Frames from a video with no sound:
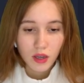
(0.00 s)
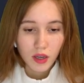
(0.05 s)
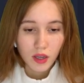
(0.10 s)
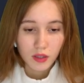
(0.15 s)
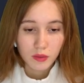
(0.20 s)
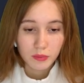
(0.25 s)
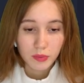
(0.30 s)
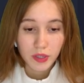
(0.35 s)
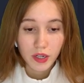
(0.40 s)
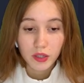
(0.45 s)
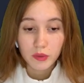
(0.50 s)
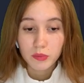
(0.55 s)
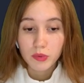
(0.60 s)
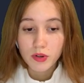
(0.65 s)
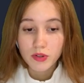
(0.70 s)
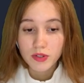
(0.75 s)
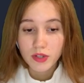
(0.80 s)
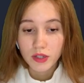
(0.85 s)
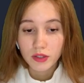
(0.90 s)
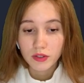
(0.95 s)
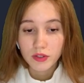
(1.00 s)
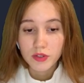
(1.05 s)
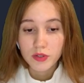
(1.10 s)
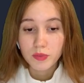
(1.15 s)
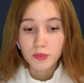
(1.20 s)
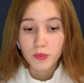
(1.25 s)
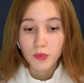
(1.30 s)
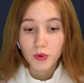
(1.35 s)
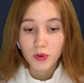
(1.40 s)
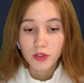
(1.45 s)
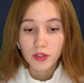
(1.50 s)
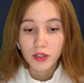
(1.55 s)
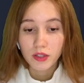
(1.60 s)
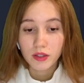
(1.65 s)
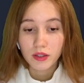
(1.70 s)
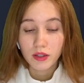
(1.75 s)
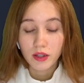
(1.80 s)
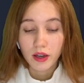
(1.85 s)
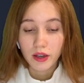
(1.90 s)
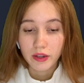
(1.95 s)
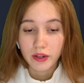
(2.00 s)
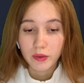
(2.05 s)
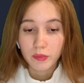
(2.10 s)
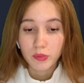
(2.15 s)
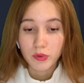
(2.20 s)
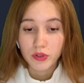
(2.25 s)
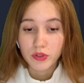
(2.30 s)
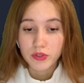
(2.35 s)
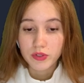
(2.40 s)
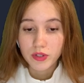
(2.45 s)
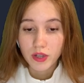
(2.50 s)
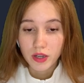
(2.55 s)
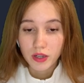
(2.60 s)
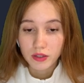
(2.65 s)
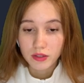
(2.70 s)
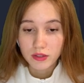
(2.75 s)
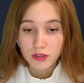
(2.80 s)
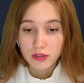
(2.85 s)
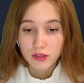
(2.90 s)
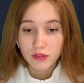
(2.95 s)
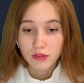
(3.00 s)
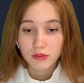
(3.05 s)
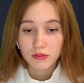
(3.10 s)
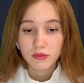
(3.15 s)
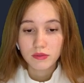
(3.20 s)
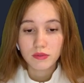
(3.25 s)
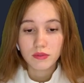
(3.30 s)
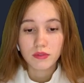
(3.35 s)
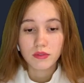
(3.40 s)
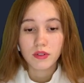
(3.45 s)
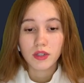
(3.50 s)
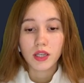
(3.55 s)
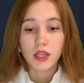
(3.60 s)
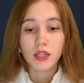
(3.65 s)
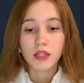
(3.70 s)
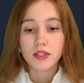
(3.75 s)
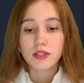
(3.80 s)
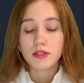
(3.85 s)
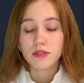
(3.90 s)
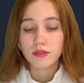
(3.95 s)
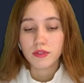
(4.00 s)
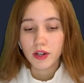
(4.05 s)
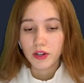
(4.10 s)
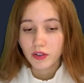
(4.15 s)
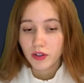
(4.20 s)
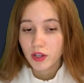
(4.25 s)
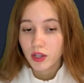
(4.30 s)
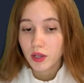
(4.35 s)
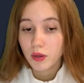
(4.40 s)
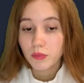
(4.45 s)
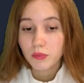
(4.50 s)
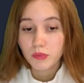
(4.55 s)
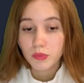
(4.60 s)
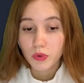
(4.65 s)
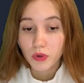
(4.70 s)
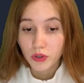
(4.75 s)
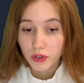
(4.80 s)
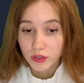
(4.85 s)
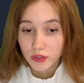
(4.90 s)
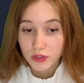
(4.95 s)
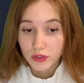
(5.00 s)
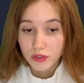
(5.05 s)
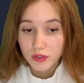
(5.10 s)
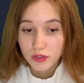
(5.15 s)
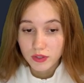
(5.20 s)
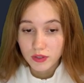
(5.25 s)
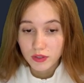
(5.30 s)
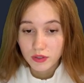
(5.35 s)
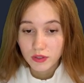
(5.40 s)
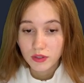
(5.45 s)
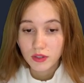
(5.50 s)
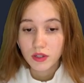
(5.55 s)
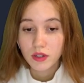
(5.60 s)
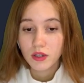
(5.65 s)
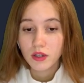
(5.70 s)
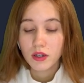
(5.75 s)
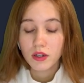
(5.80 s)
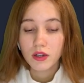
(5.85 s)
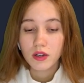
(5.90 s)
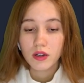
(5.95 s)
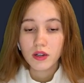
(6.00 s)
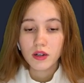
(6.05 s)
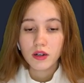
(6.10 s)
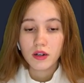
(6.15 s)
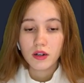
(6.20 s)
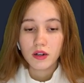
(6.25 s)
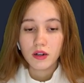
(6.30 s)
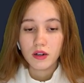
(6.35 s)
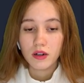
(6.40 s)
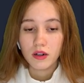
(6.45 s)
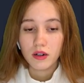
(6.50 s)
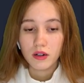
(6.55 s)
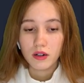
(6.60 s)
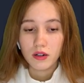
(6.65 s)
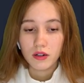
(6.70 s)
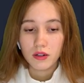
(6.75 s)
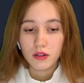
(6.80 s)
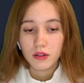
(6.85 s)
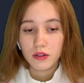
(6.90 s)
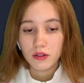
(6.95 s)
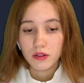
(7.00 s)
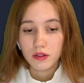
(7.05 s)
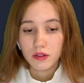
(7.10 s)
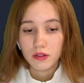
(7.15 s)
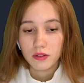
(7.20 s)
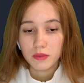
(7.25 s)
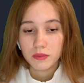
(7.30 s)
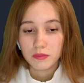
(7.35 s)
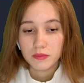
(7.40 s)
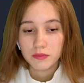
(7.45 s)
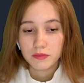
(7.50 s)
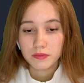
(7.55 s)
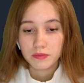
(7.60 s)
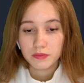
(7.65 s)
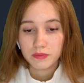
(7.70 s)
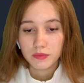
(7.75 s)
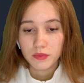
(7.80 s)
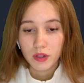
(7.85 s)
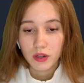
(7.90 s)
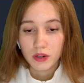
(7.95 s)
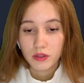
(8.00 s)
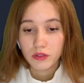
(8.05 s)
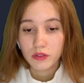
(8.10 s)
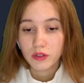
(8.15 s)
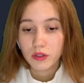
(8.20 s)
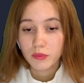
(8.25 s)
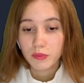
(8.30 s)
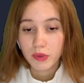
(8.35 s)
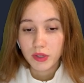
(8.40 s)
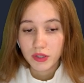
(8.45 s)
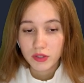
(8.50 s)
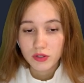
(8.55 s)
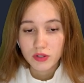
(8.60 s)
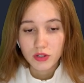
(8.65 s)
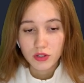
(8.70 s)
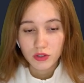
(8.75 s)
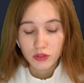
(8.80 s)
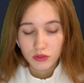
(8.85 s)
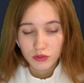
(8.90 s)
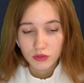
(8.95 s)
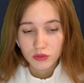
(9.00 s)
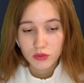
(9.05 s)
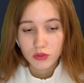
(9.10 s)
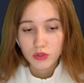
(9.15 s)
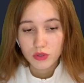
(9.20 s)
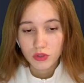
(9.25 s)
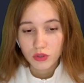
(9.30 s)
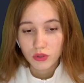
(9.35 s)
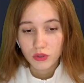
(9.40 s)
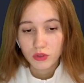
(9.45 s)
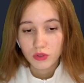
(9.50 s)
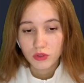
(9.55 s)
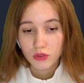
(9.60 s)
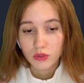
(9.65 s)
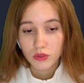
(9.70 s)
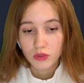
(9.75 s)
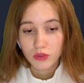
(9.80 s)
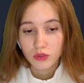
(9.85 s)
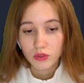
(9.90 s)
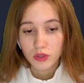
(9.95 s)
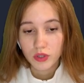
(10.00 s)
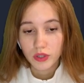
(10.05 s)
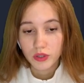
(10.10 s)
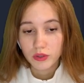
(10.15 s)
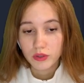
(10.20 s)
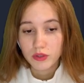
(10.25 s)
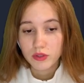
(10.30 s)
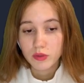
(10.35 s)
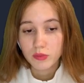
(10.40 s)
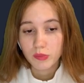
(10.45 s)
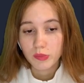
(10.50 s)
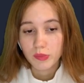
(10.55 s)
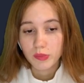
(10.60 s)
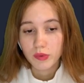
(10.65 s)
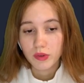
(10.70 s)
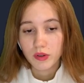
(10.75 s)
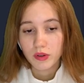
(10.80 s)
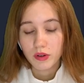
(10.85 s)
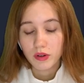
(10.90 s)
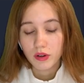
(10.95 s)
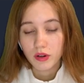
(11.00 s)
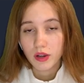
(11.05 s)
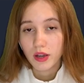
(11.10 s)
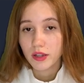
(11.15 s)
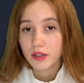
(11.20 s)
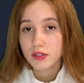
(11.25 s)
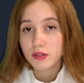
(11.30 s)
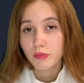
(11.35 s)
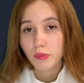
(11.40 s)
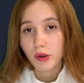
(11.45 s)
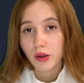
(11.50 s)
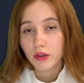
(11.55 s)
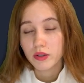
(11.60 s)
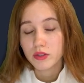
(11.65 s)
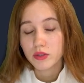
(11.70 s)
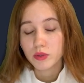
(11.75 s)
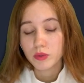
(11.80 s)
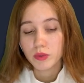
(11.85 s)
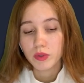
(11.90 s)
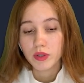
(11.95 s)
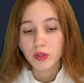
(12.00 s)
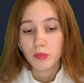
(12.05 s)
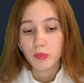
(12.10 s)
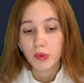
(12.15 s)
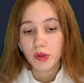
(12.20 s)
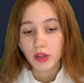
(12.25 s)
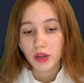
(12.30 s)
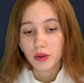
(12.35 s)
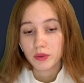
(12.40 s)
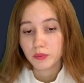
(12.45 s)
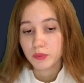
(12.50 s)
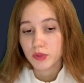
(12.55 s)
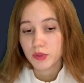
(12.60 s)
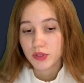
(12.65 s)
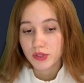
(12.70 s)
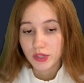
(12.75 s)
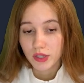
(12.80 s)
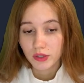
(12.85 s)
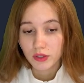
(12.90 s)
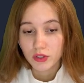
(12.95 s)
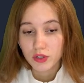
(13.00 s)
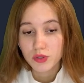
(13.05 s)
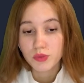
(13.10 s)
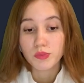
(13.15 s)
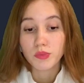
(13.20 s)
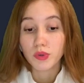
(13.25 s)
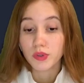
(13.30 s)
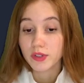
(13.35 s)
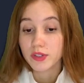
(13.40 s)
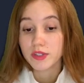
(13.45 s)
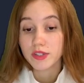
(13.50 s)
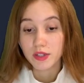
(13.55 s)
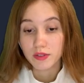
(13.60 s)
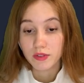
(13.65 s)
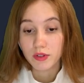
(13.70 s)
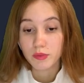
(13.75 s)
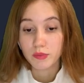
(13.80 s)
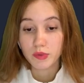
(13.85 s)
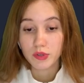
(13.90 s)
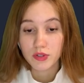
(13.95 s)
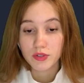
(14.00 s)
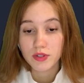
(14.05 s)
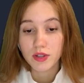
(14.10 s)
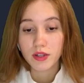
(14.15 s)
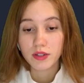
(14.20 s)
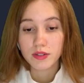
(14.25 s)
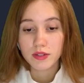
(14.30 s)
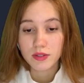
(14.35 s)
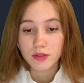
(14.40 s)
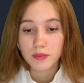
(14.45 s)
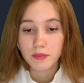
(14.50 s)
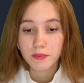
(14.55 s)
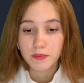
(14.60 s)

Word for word: and payout percentage more than 90%. It's very important. Uh, I recommend you to use uh, Pass with the payout percentage more than 70%